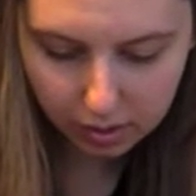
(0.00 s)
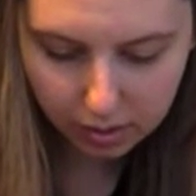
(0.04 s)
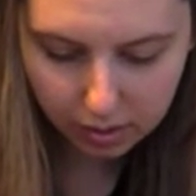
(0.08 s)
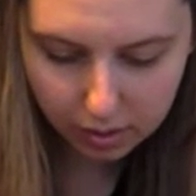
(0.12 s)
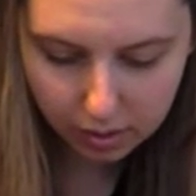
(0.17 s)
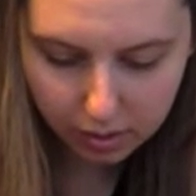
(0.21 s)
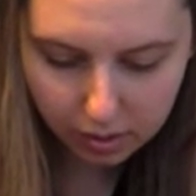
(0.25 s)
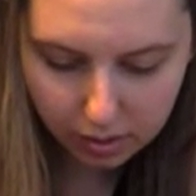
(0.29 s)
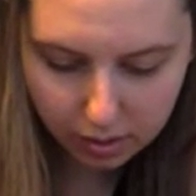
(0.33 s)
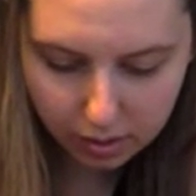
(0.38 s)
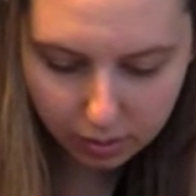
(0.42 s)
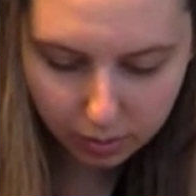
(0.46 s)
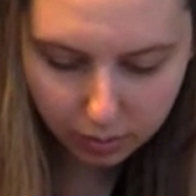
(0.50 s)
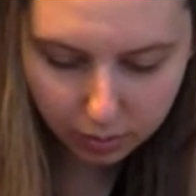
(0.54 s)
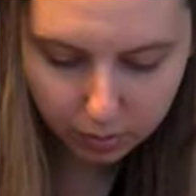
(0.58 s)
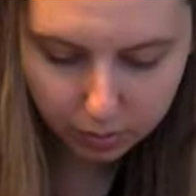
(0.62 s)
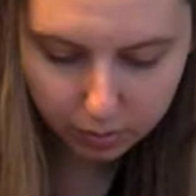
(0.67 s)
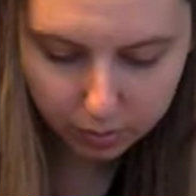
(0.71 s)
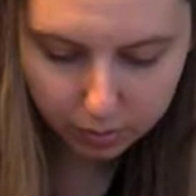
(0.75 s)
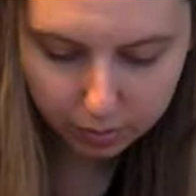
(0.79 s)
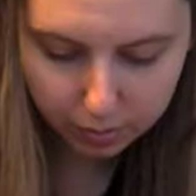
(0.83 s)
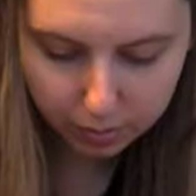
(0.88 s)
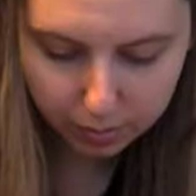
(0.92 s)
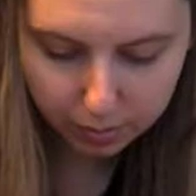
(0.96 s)
This one's
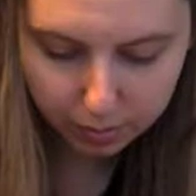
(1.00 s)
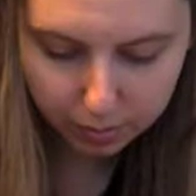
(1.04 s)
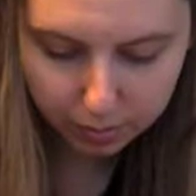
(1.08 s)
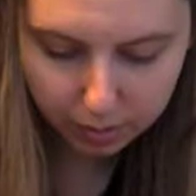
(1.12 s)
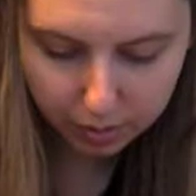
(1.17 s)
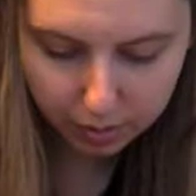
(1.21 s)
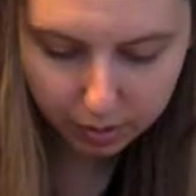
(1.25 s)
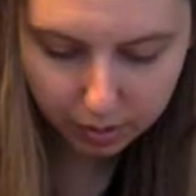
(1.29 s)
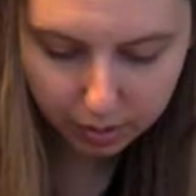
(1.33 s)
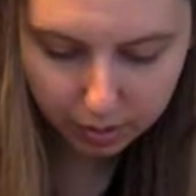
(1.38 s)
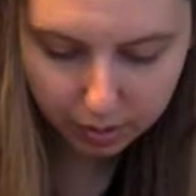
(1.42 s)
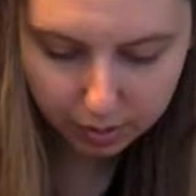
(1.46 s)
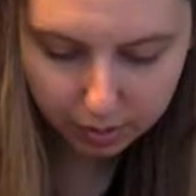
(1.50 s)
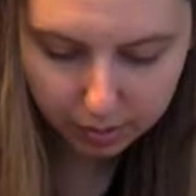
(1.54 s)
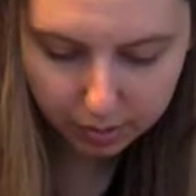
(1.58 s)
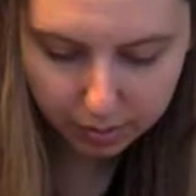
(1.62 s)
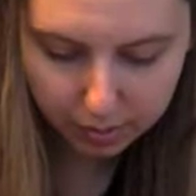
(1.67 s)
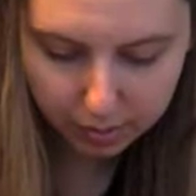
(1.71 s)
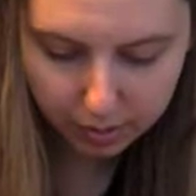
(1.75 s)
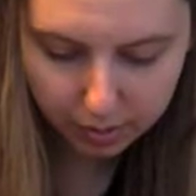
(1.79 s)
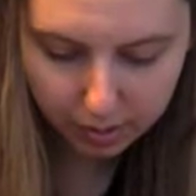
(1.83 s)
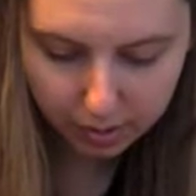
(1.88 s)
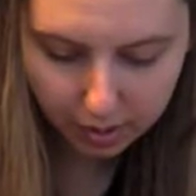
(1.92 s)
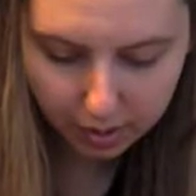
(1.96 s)
probably
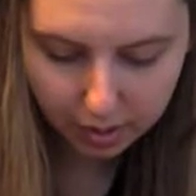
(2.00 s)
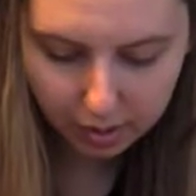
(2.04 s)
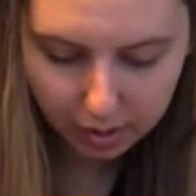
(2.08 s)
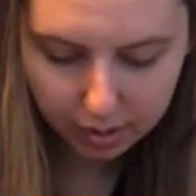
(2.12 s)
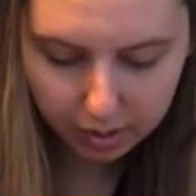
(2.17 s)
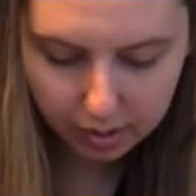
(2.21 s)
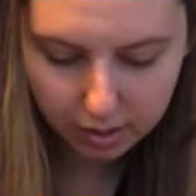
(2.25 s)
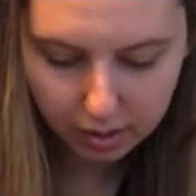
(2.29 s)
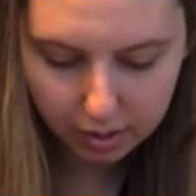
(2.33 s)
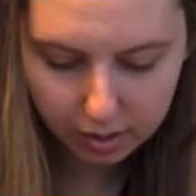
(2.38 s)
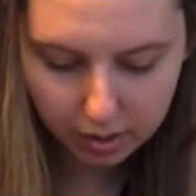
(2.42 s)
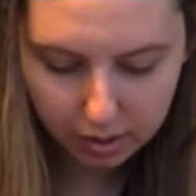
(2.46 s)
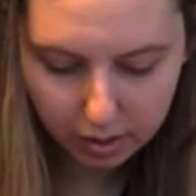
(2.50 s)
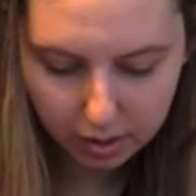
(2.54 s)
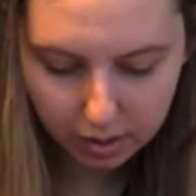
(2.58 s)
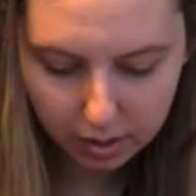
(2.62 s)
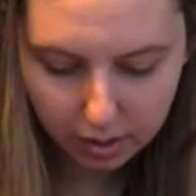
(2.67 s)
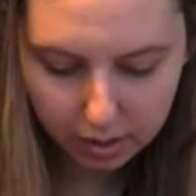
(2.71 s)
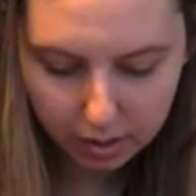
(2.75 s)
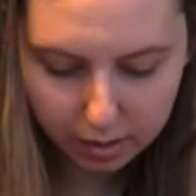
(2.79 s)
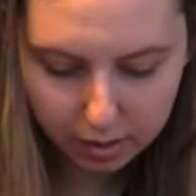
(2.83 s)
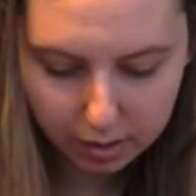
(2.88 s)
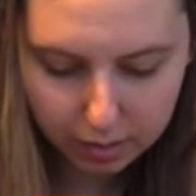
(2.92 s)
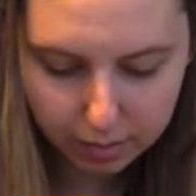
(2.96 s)
that,
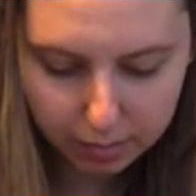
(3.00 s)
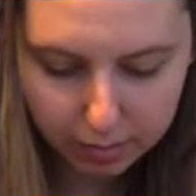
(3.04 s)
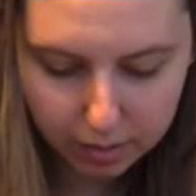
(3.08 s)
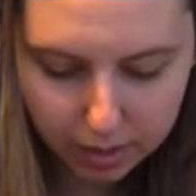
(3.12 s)
and pinky.